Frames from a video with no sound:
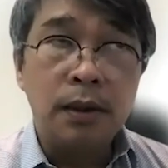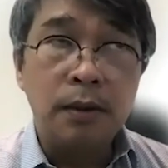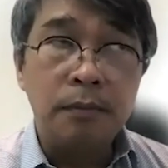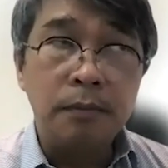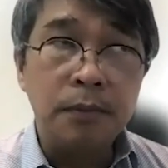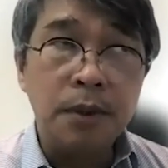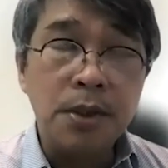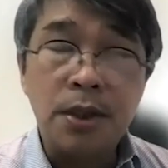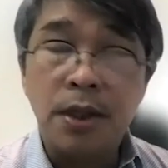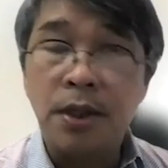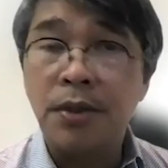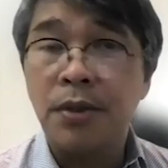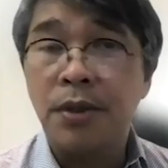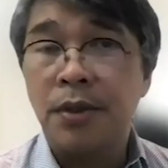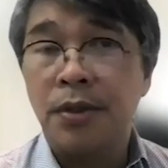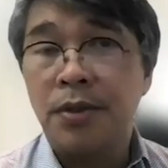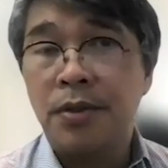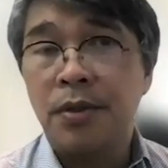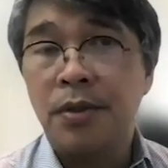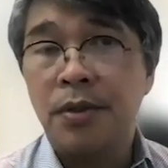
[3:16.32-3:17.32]

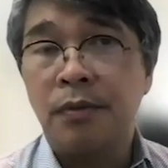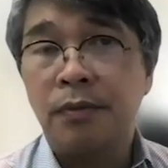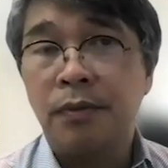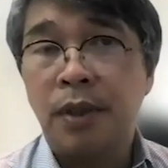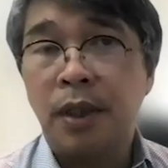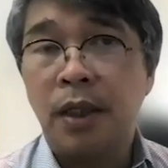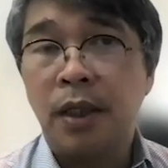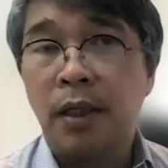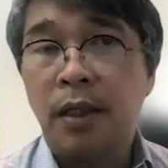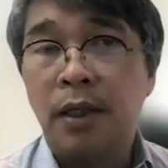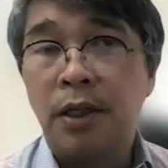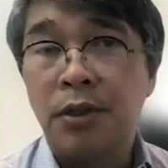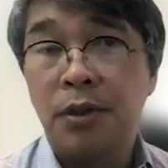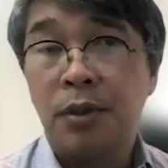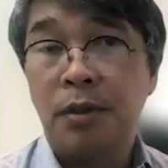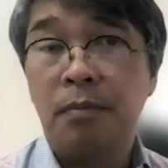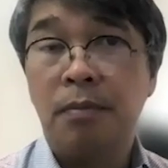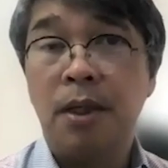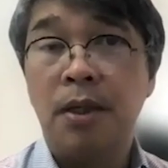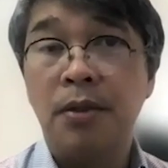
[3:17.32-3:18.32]
discussions of
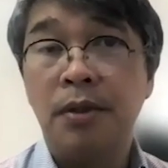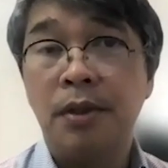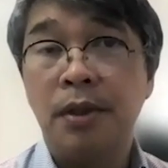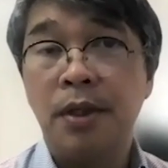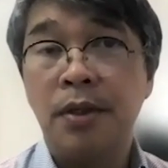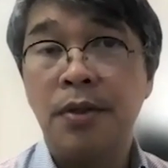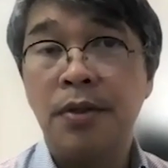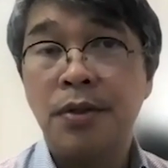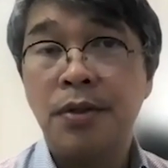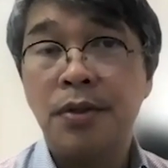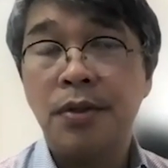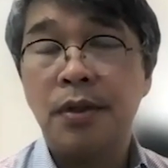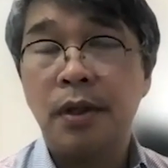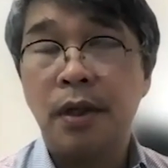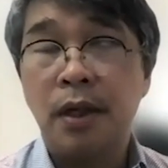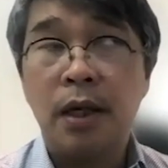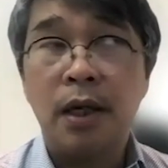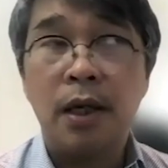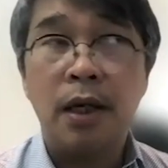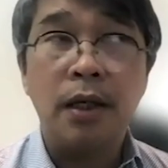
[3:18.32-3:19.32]
national boundaries
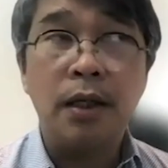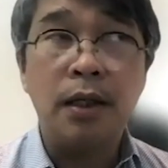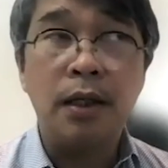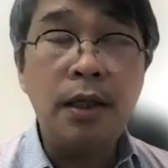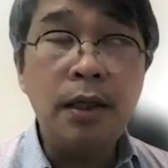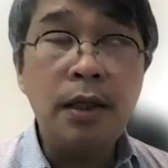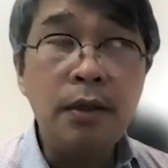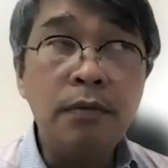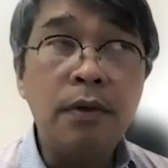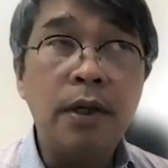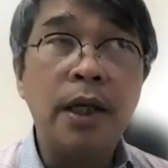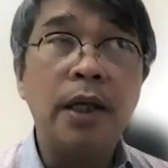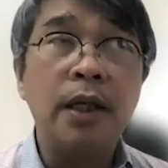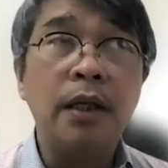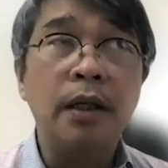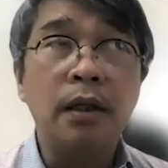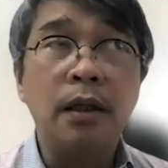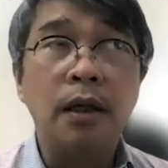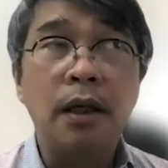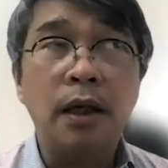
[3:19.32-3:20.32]
and
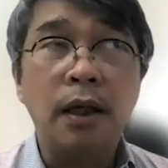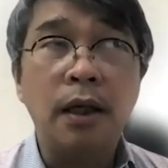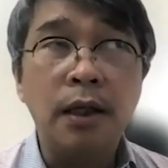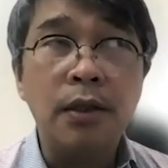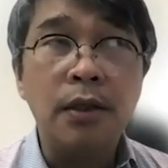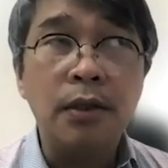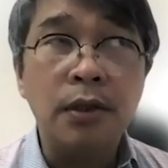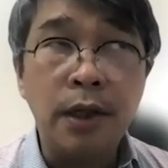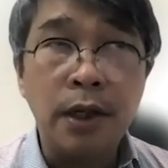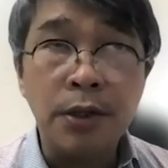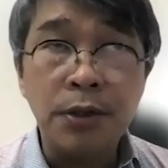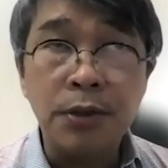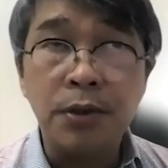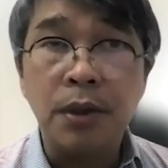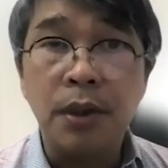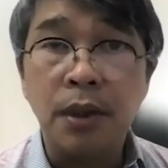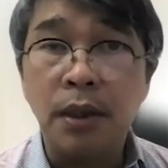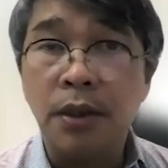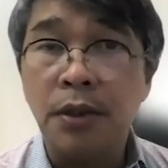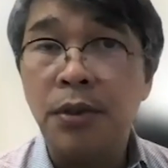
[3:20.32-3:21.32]
even
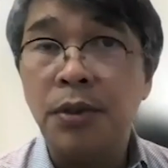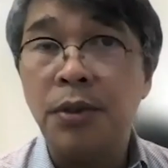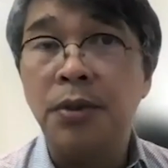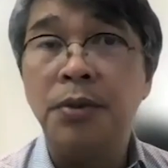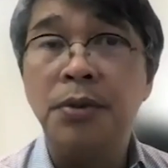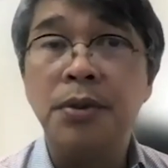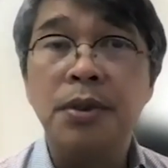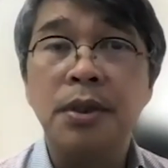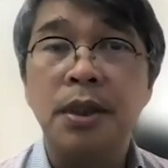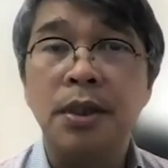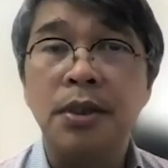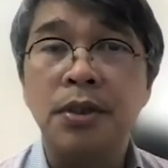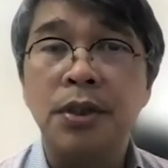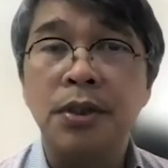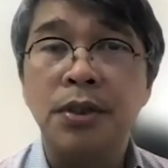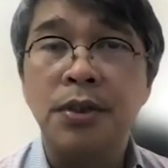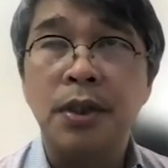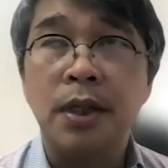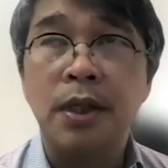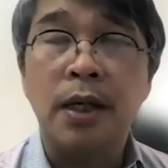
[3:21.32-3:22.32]
international issues such
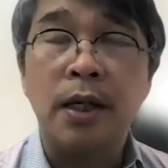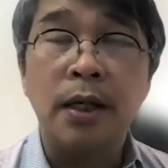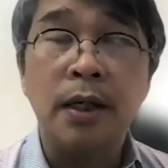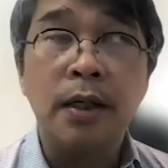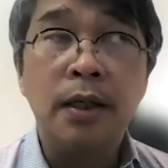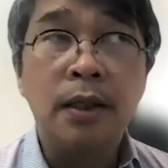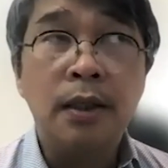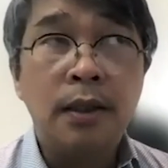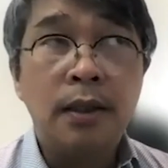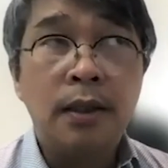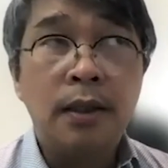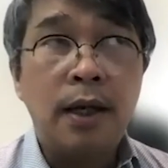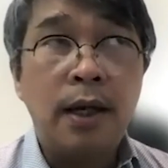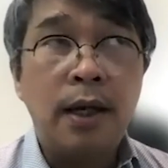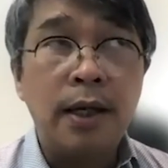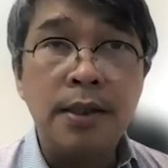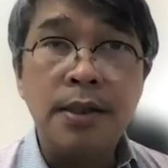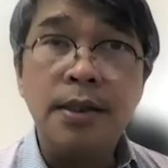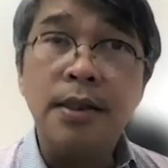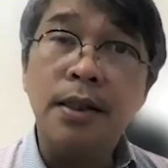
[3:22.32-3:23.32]
as
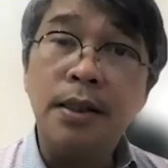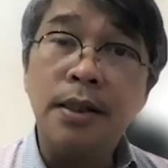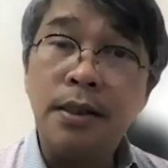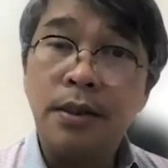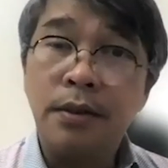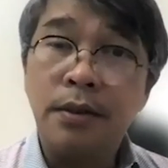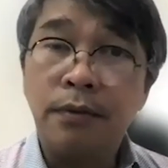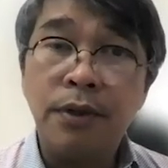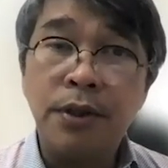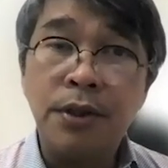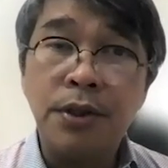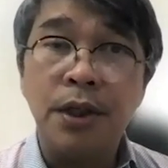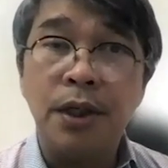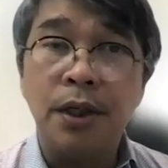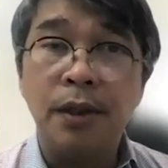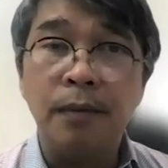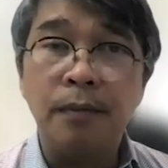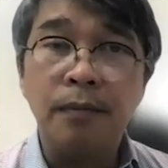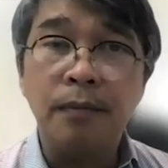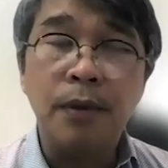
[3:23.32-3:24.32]
high seas
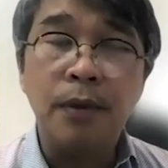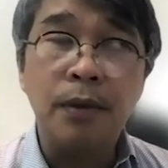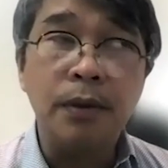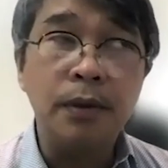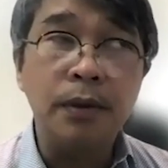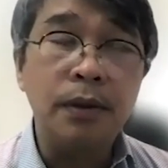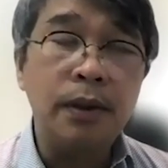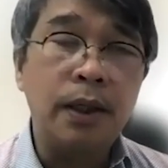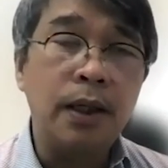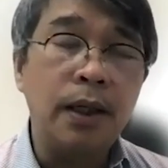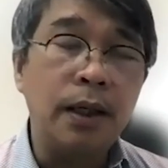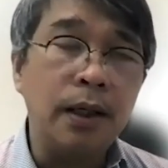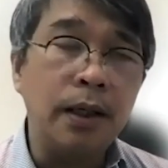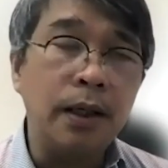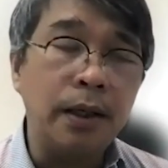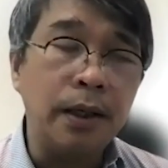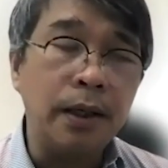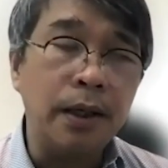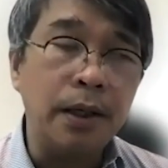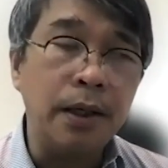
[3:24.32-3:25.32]
fishing, no,
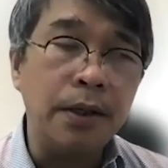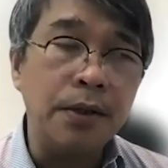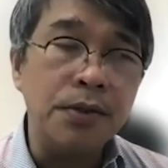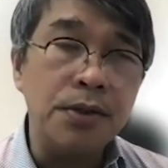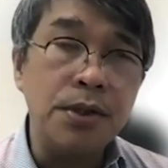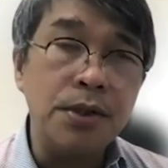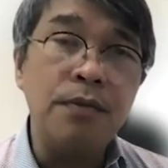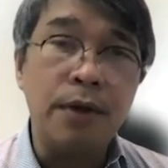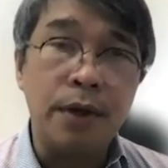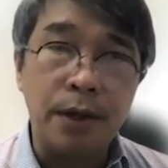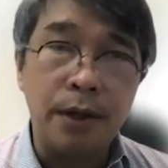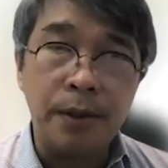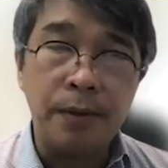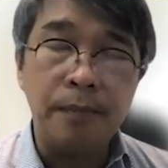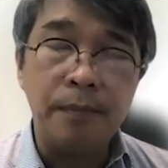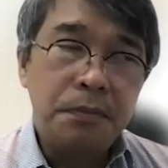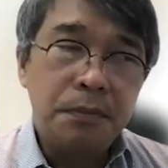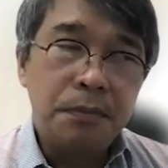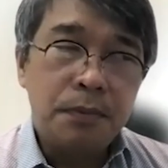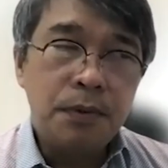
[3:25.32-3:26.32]
and seafaring.
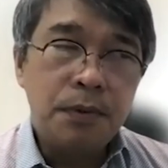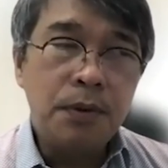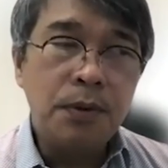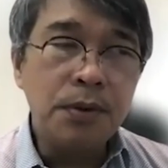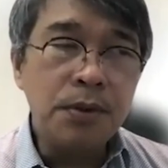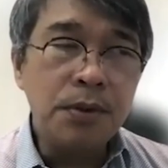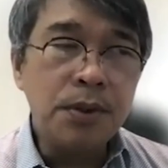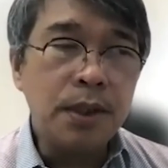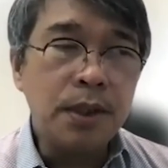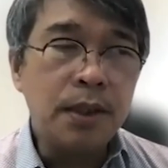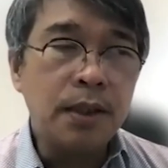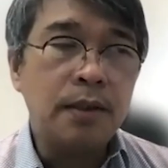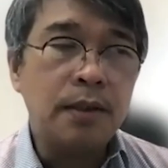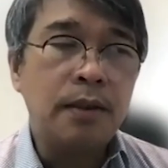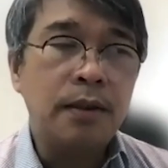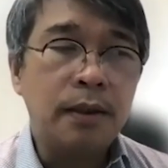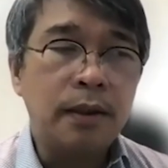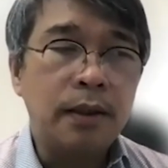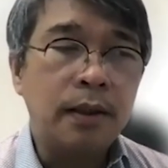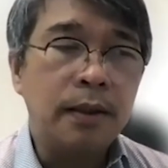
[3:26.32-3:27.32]
You could say that
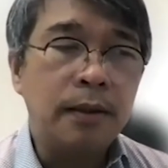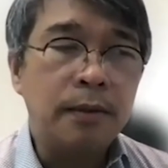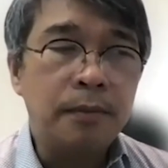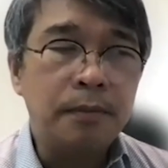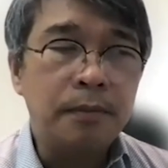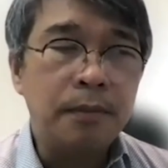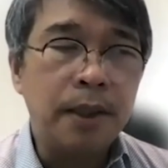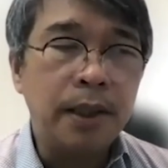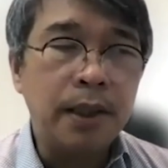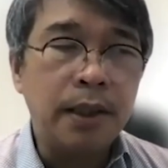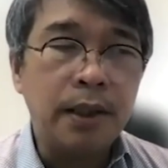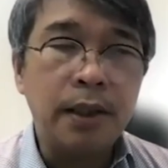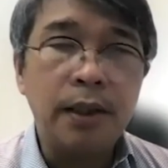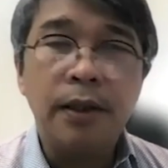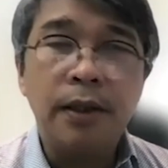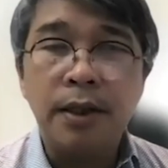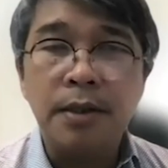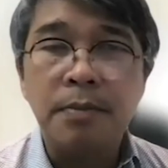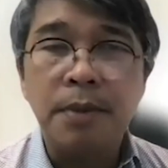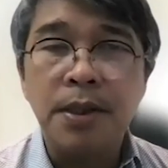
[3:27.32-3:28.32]
my career
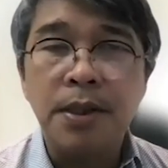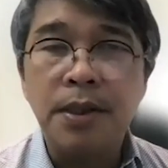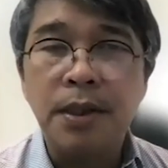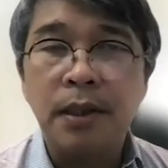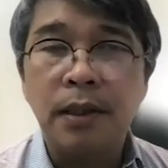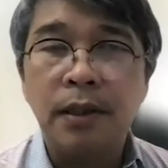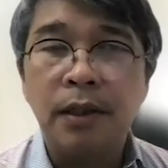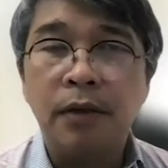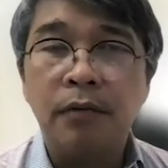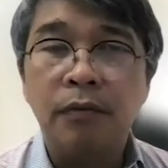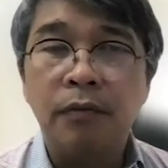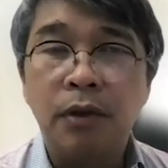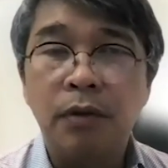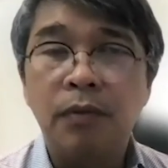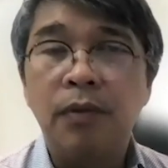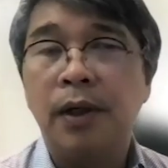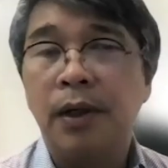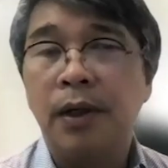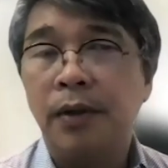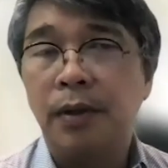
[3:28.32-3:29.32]
has basically revolved
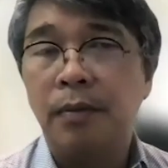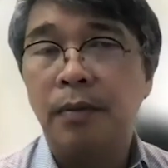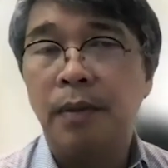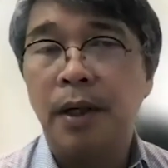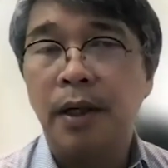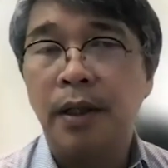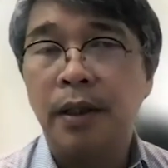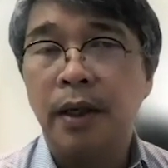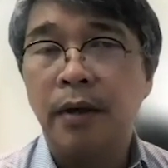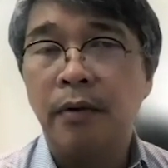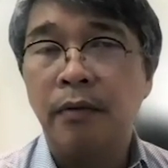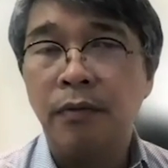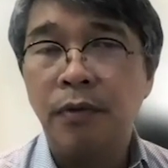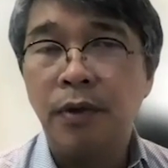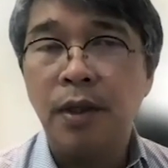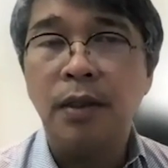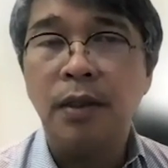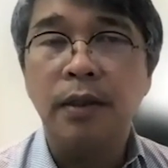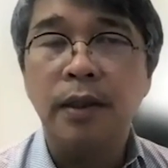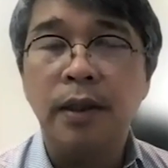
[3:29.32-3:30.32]
around the maritime
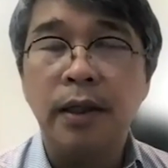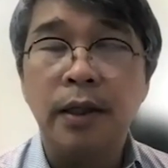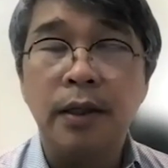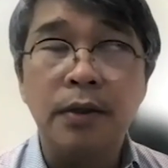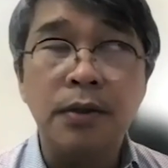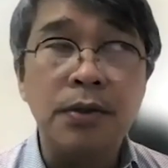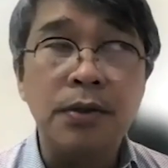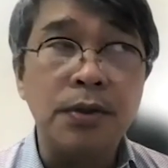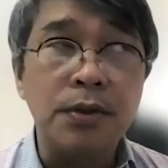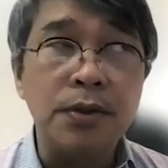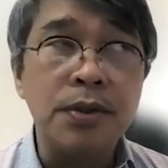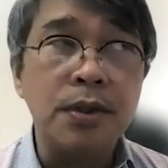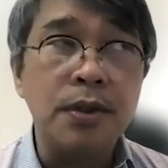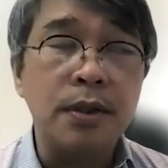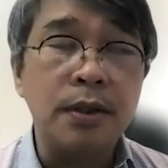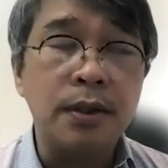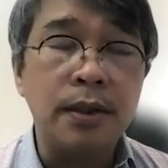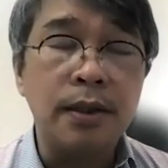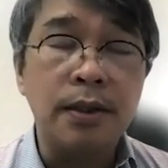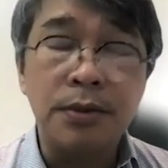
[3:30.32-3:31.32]
field, and so it's
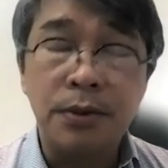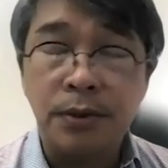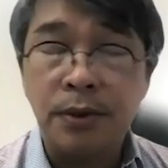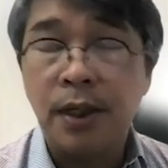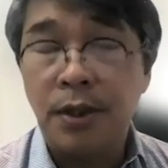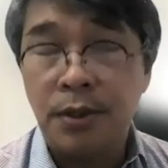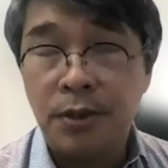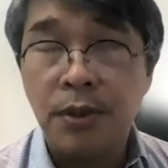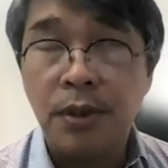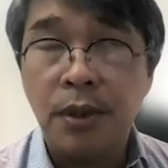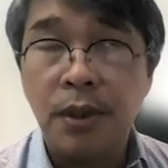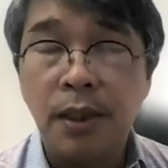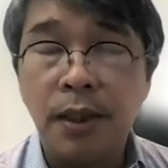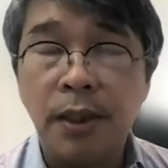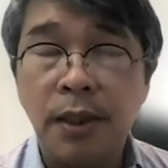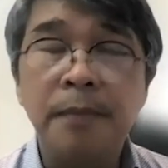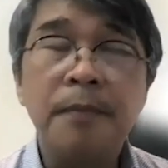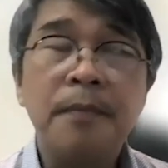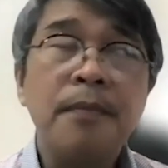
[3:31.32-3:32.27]
so naturally